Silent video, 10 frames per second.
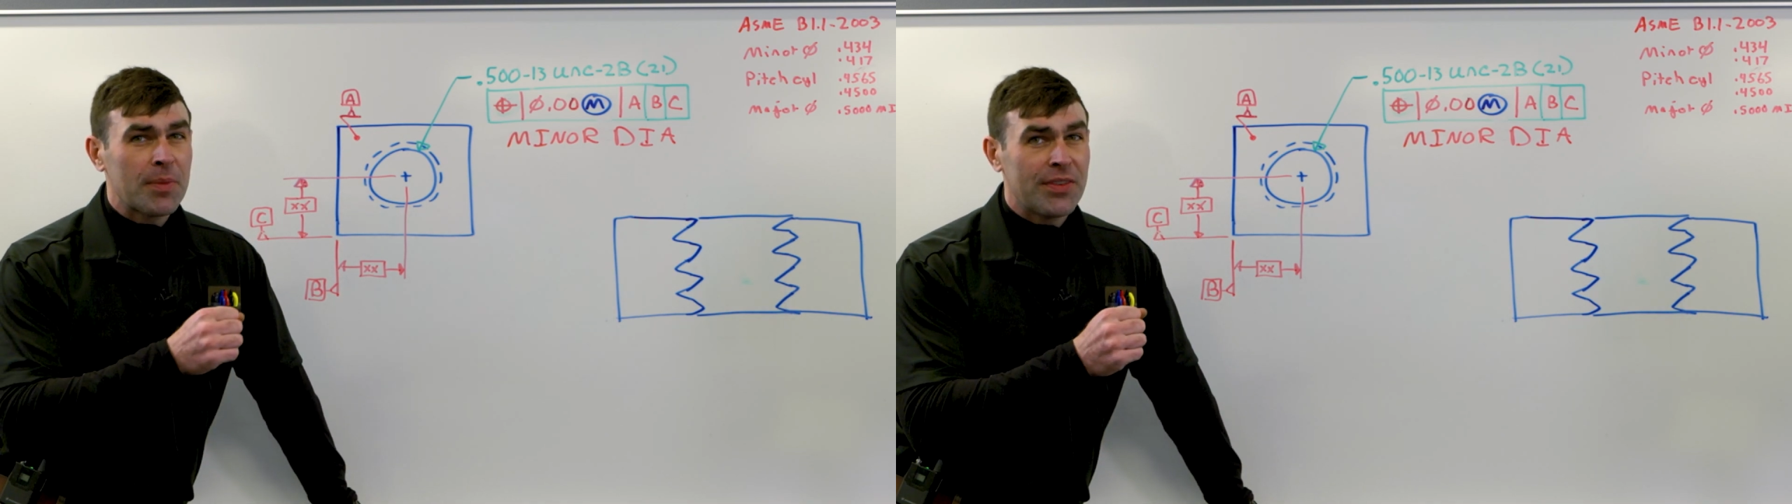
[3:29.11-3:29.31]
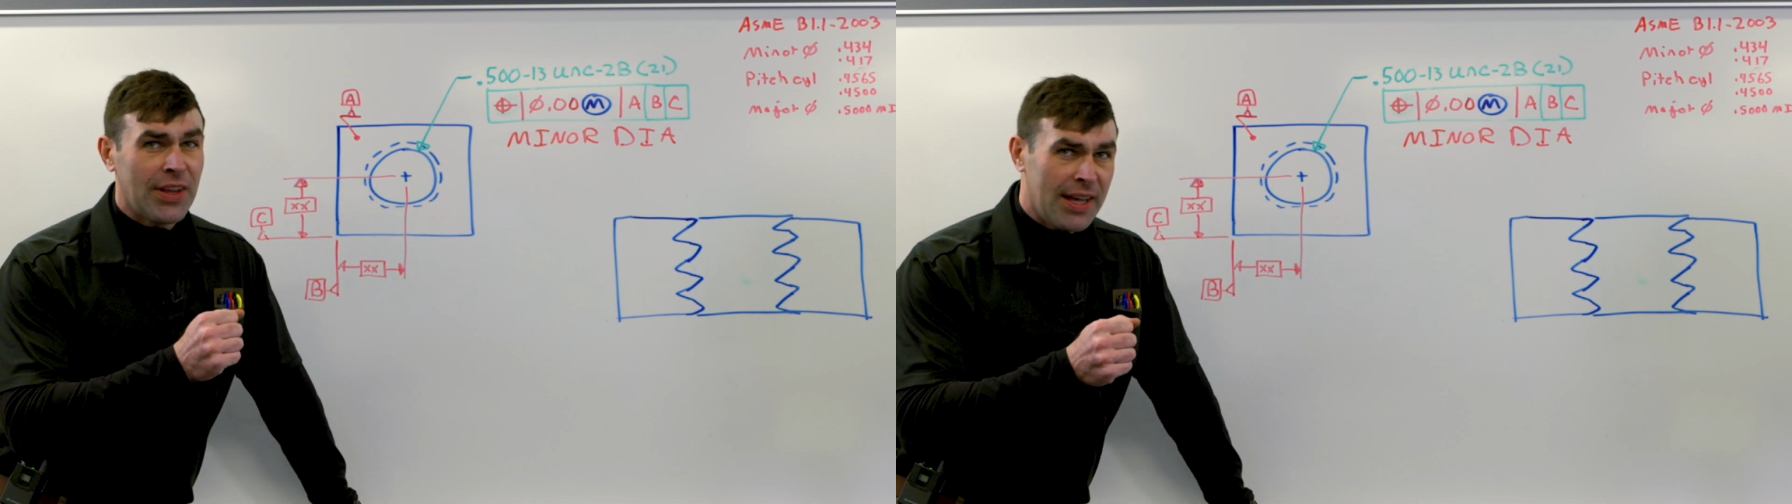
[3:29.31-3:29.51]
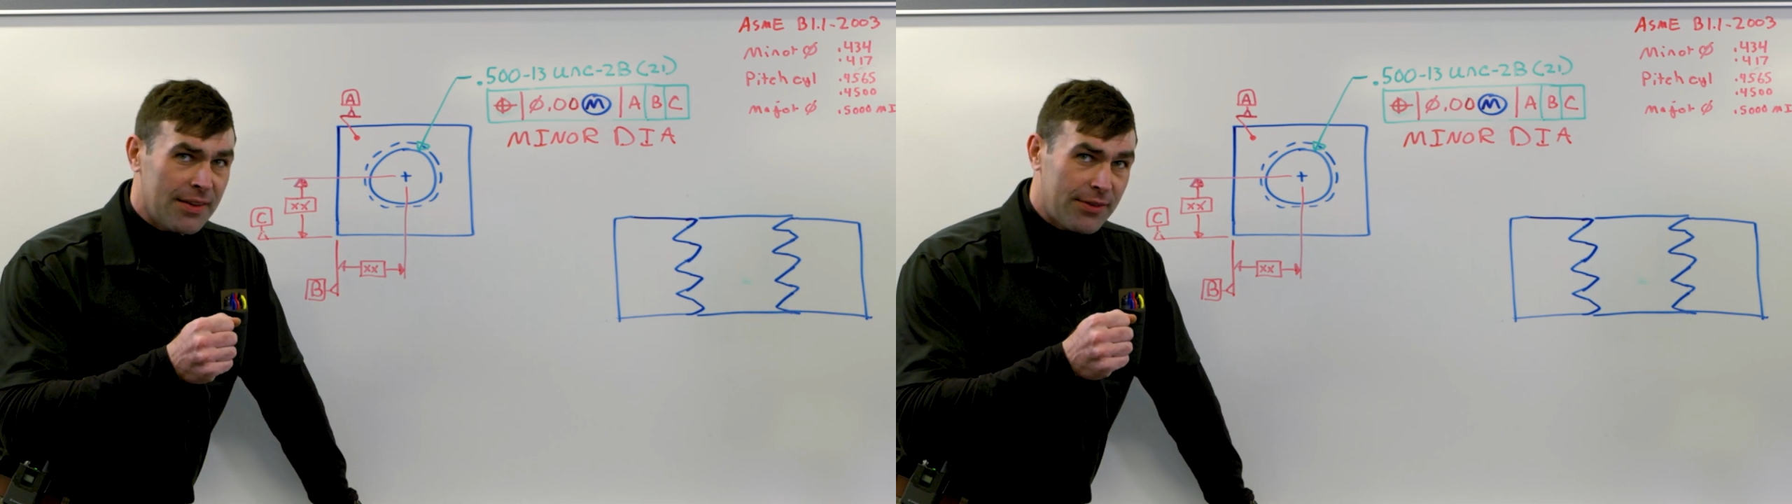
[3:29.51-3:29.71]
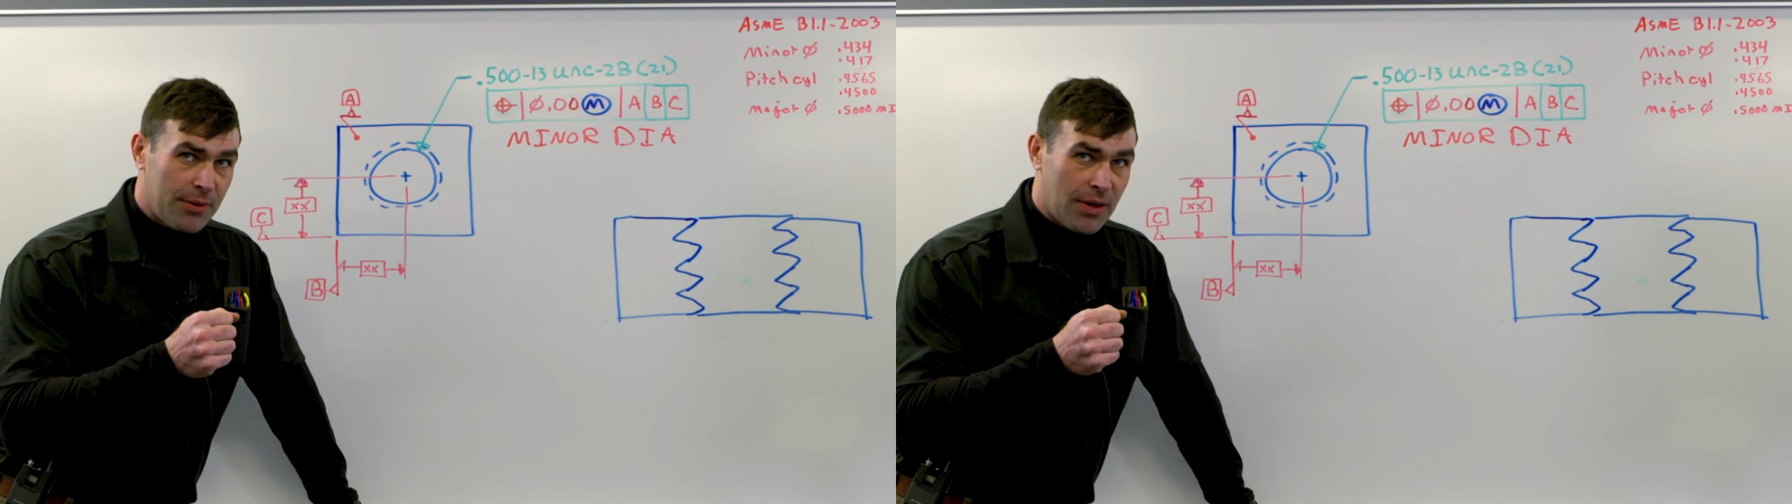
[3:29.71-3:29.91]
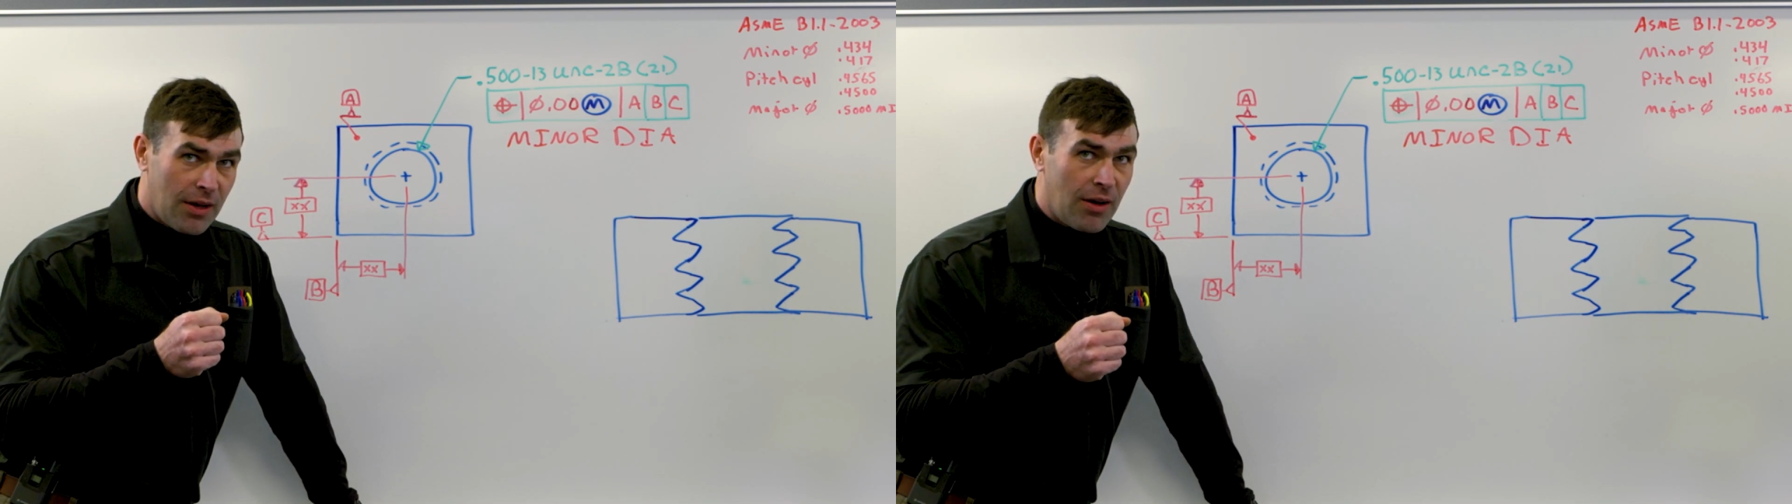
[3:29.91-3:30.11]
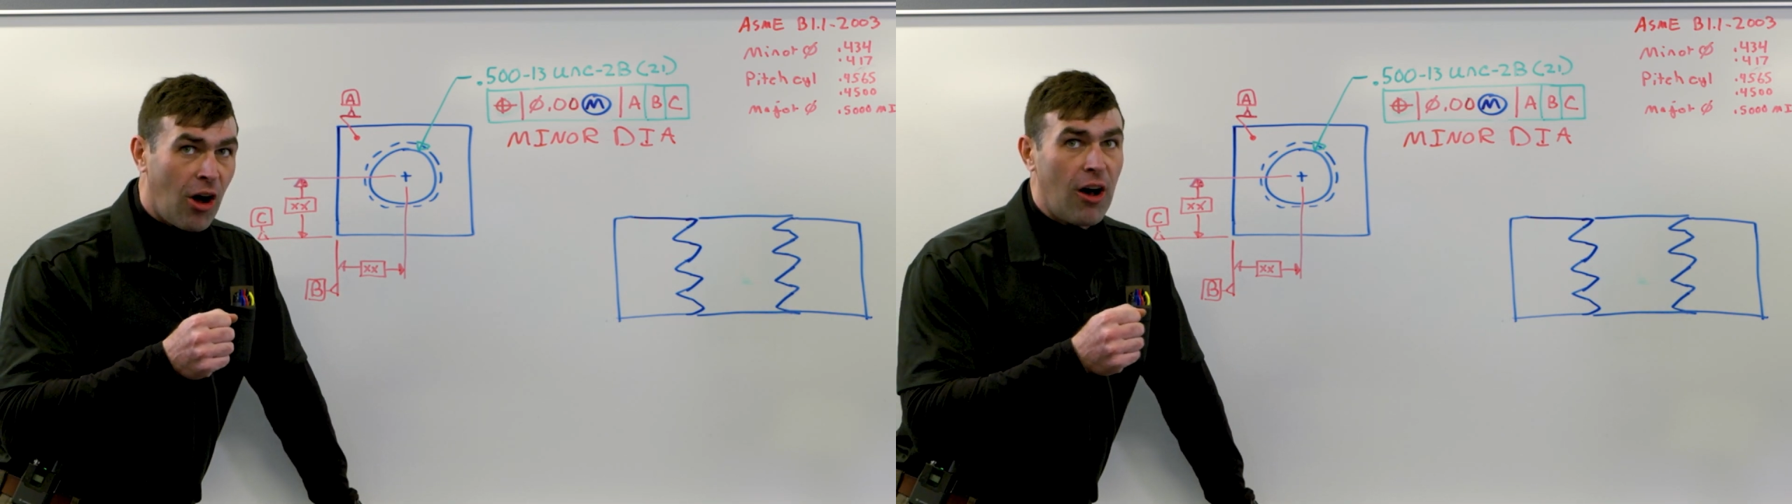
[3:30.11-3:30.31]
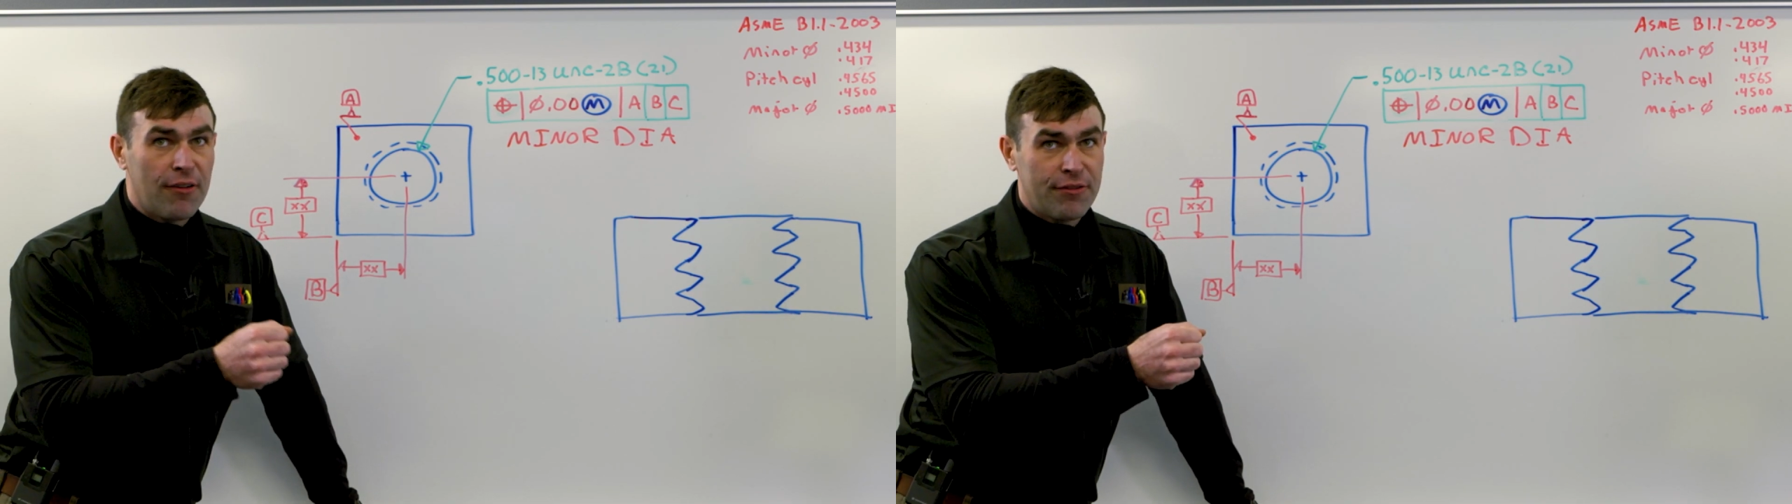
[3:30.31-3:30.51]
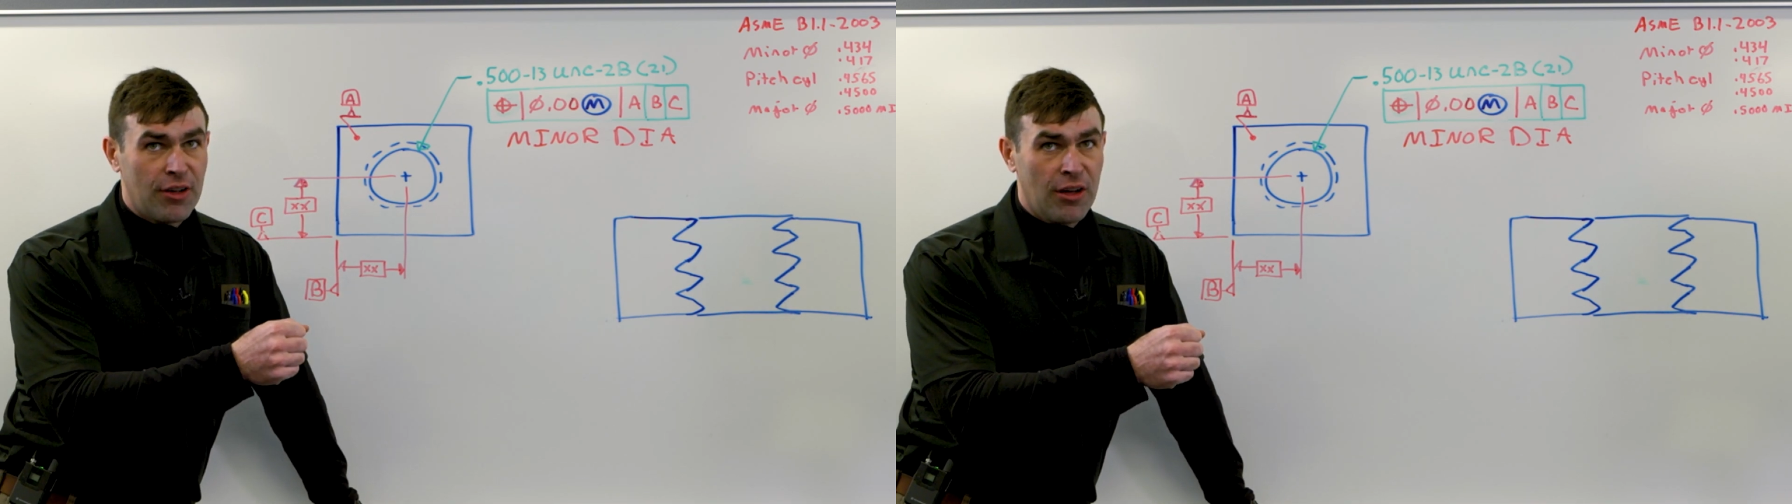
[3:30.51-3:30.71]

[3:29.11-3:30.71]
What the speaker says: and say it's off